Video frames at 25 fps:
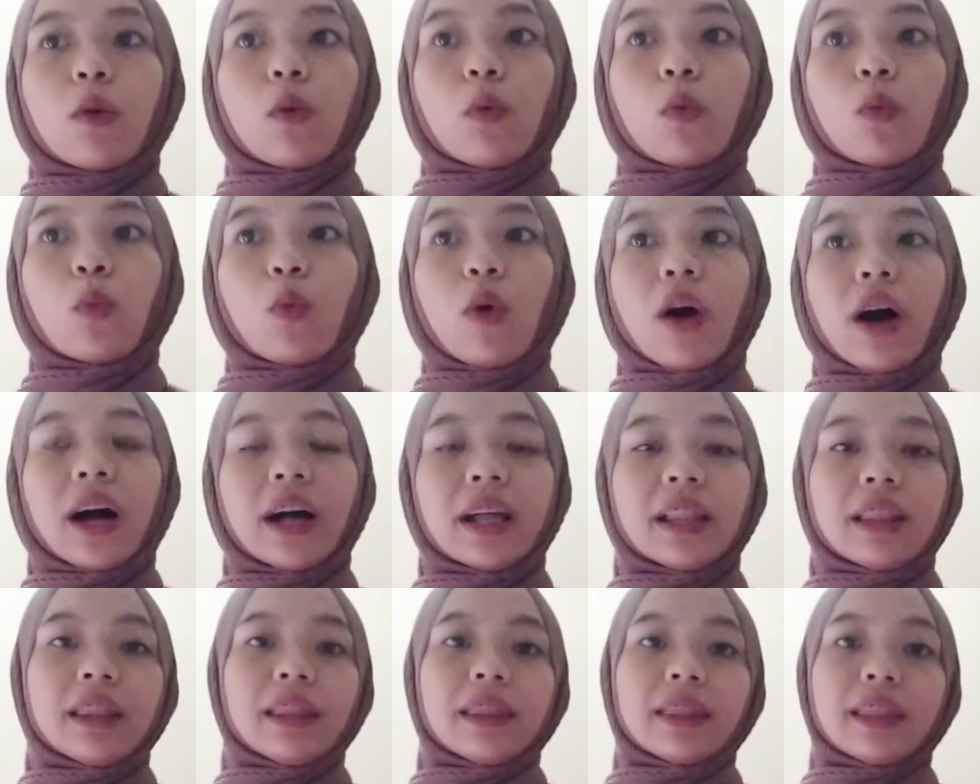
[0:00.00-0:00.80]

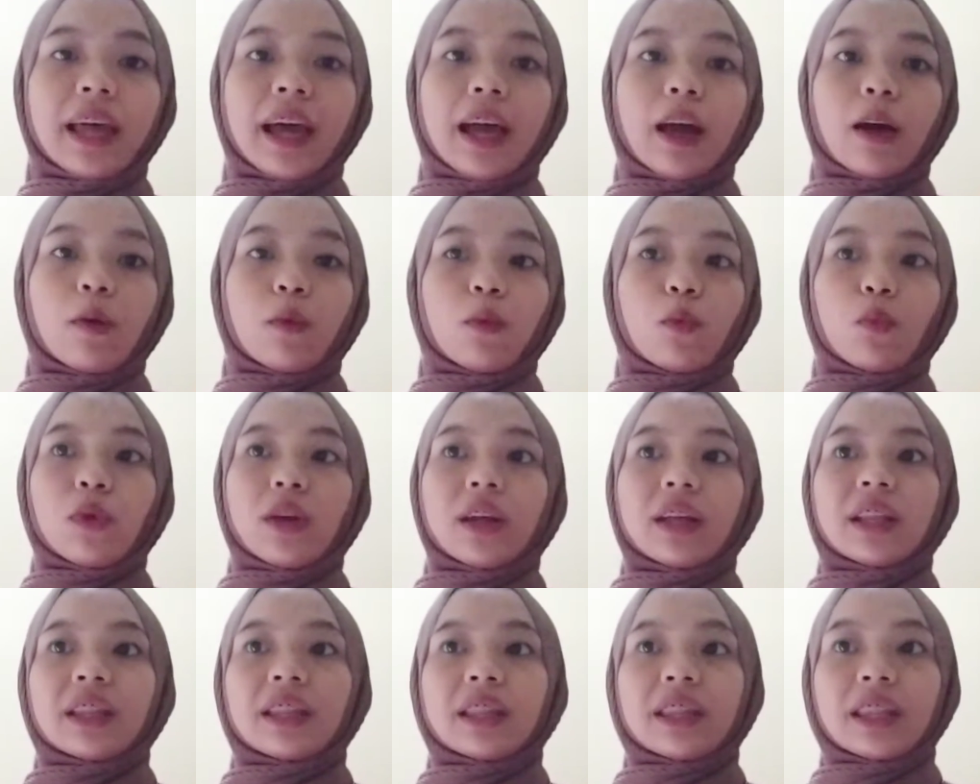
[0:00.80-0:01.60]
one that
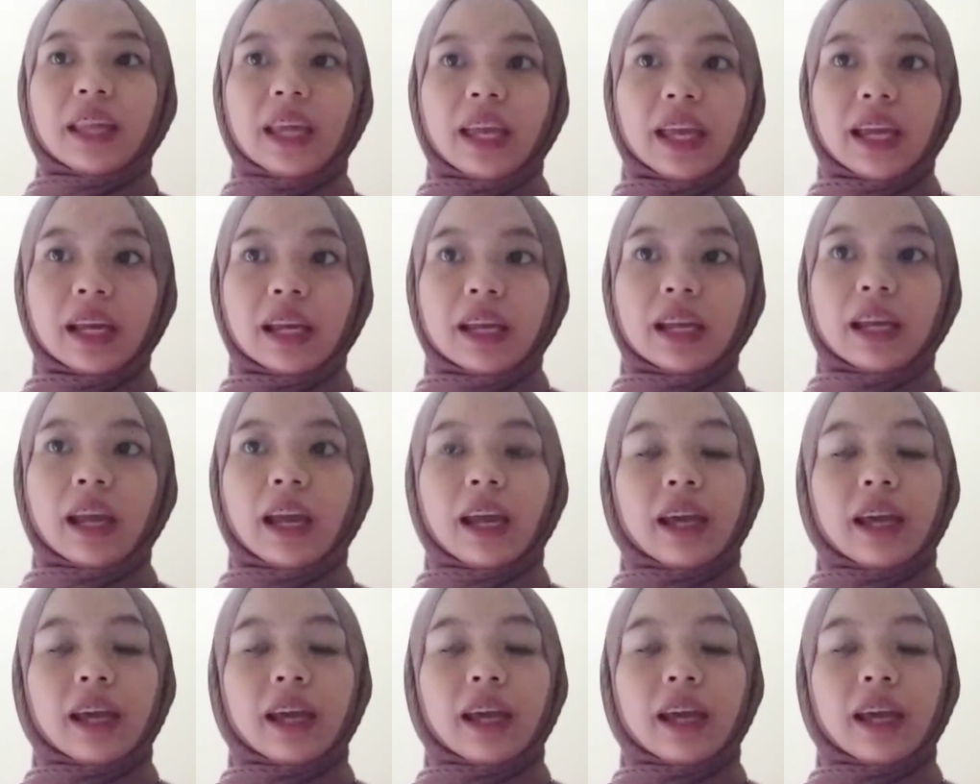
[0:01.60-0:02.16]
we think